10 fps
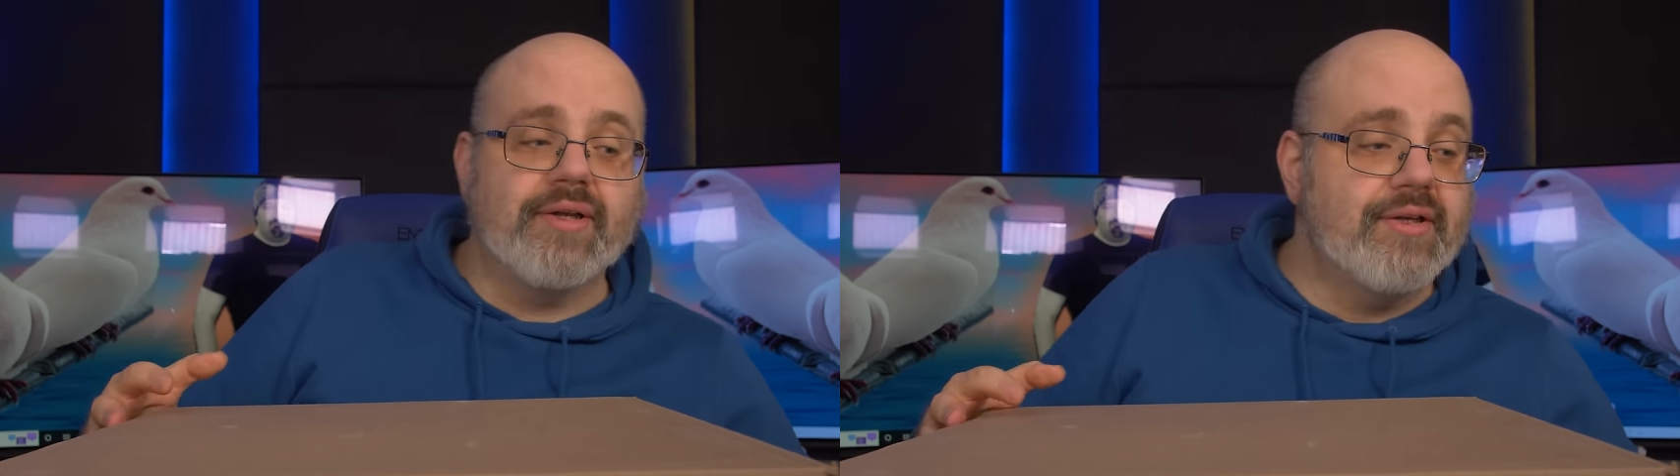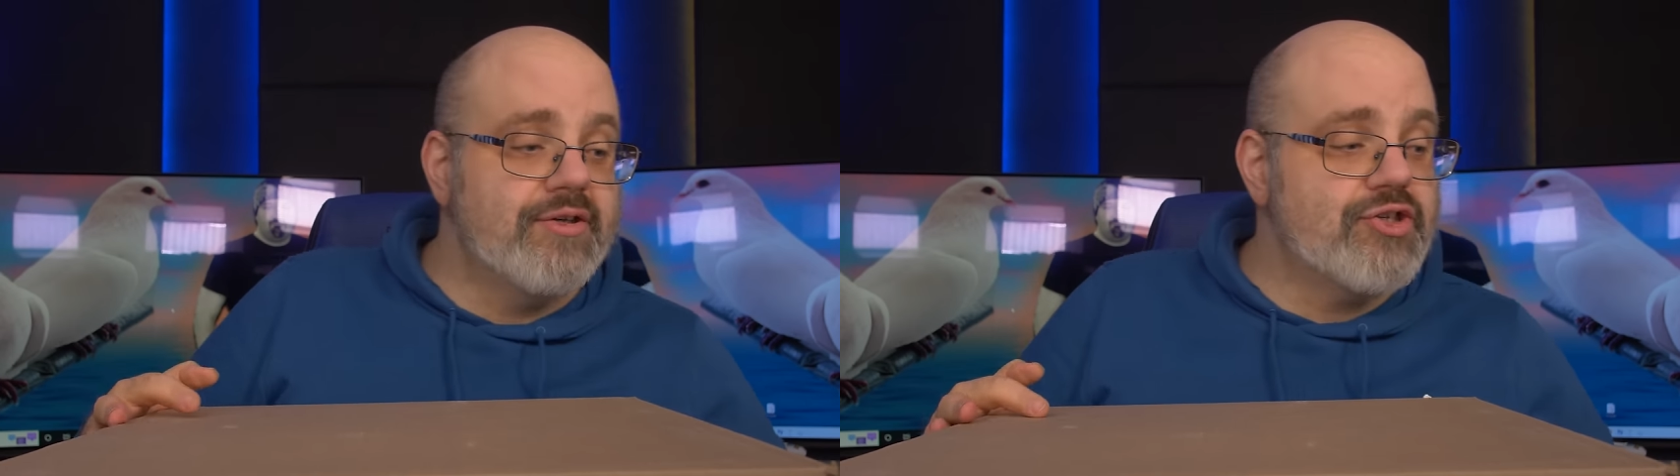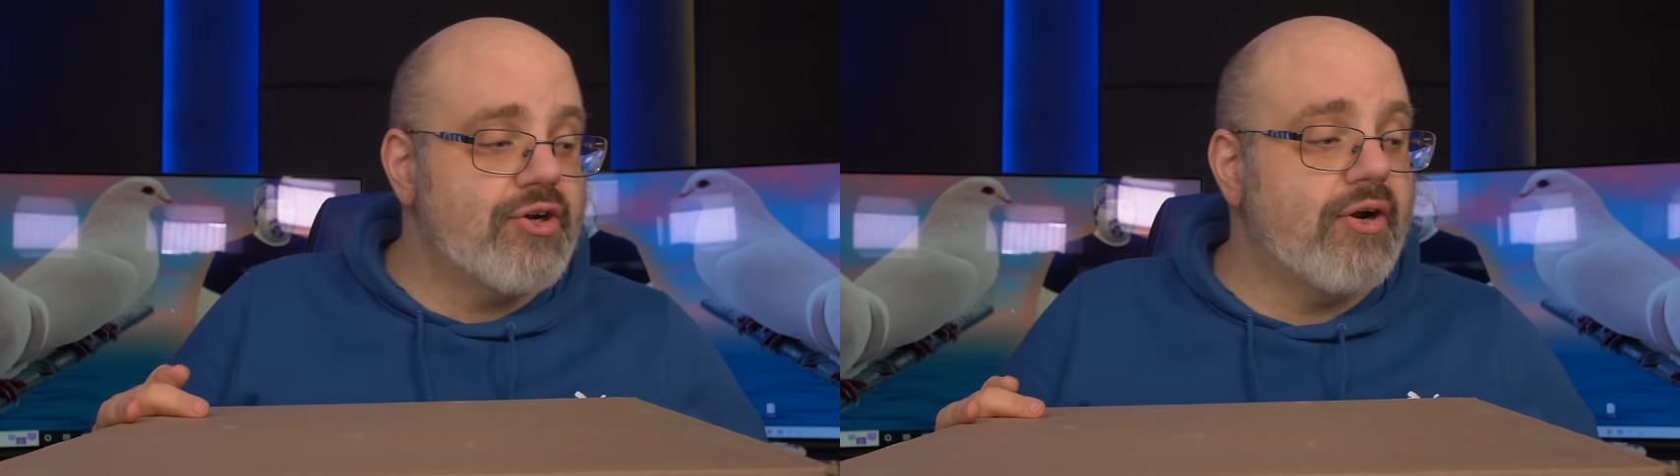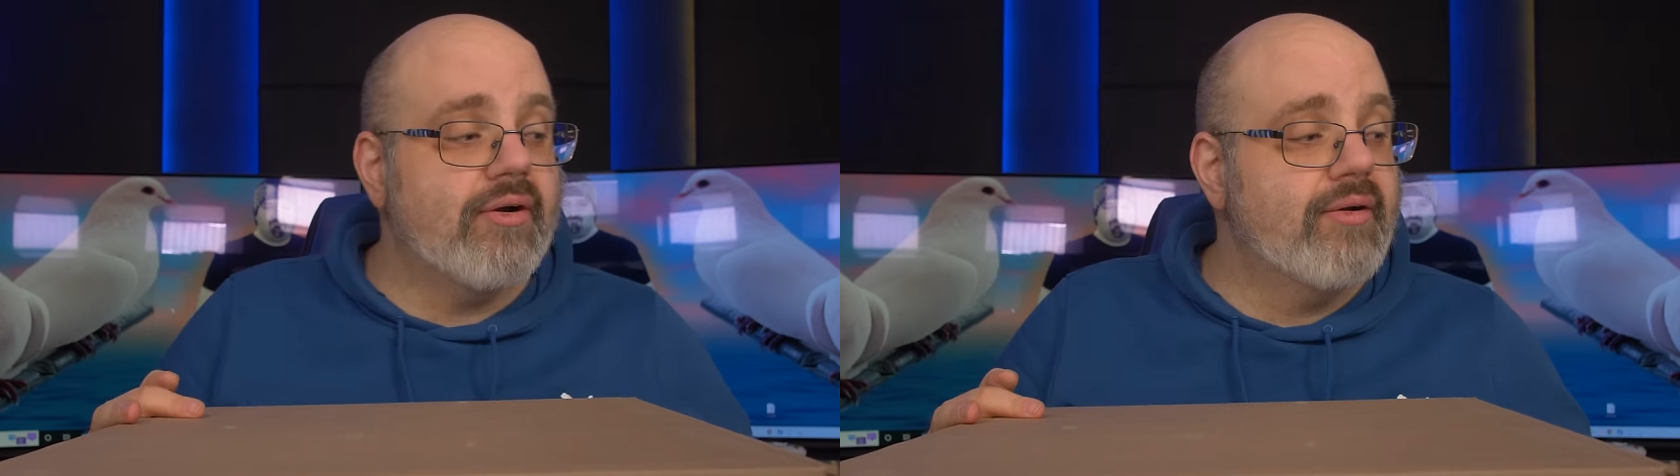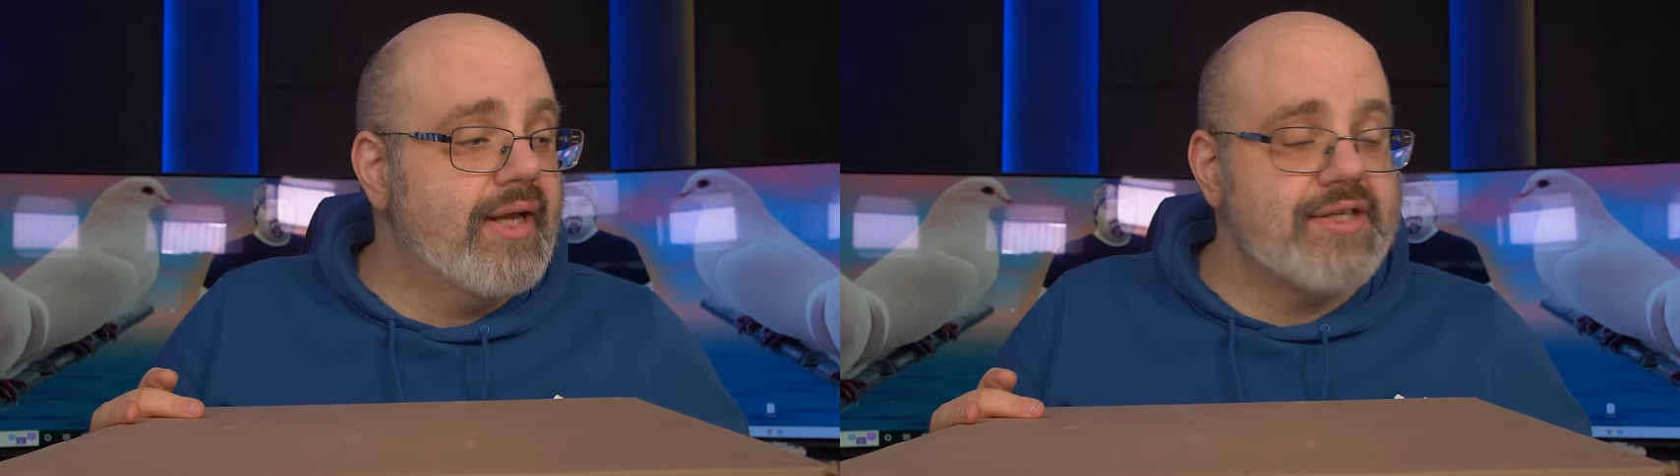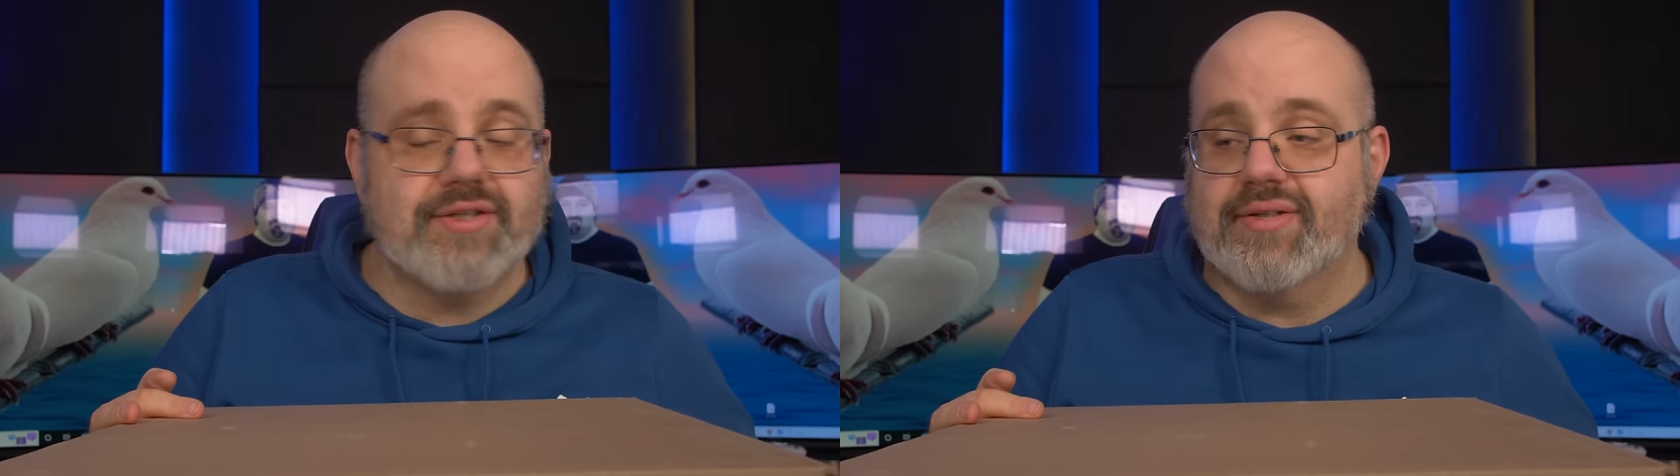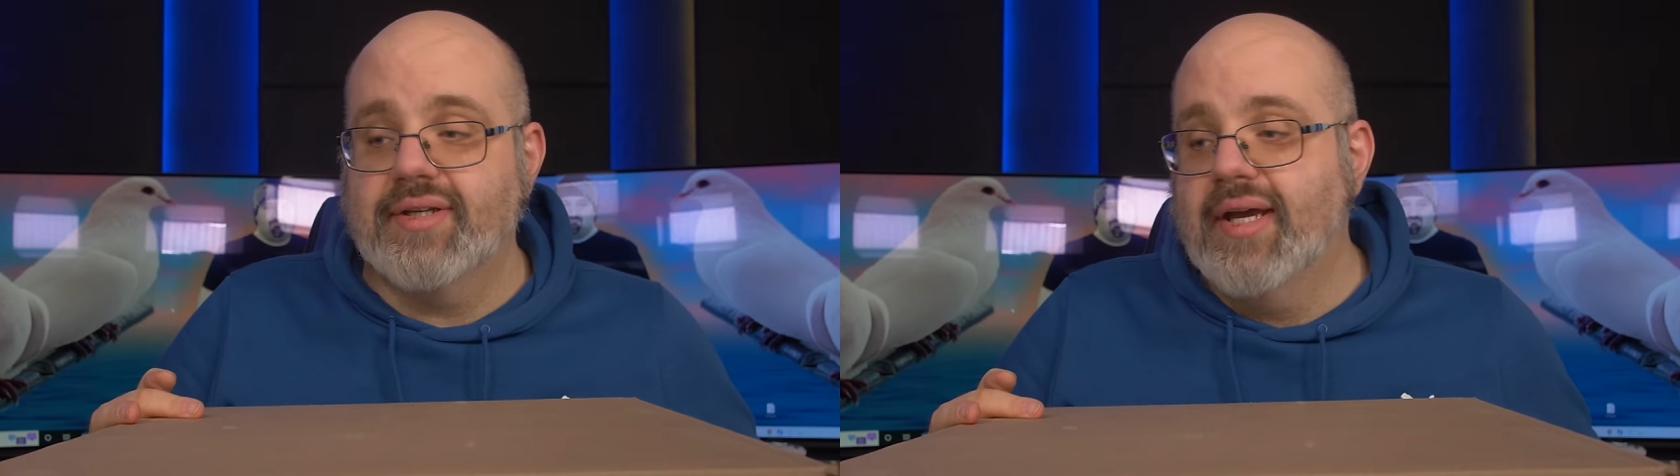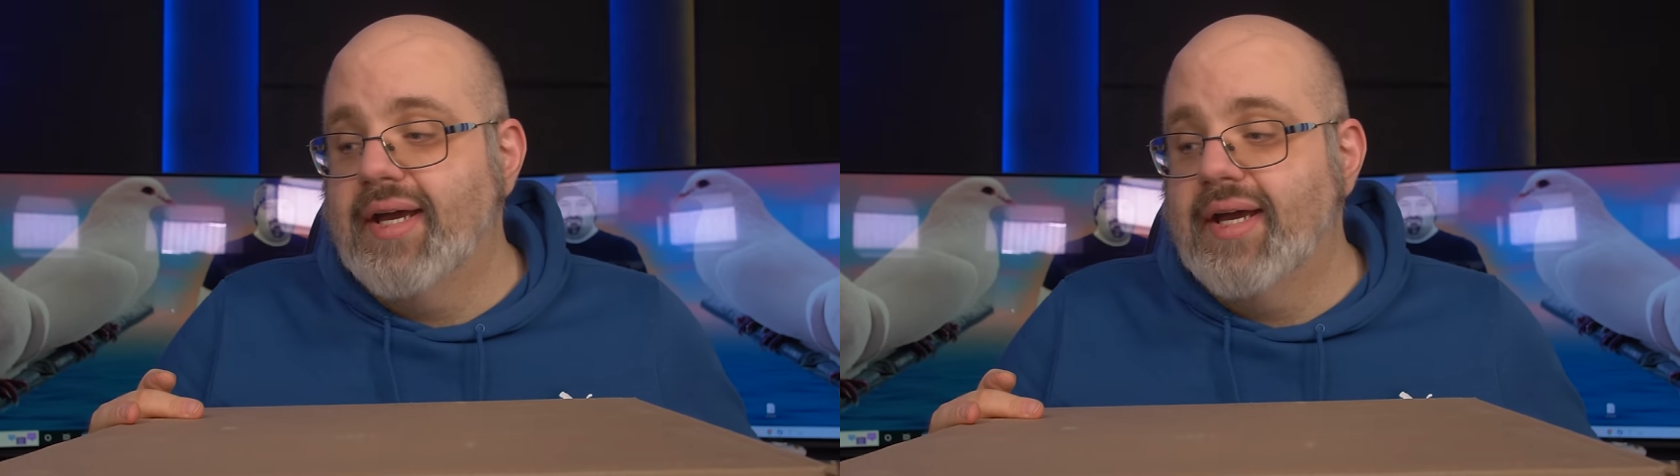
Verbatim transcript: but sure, that's,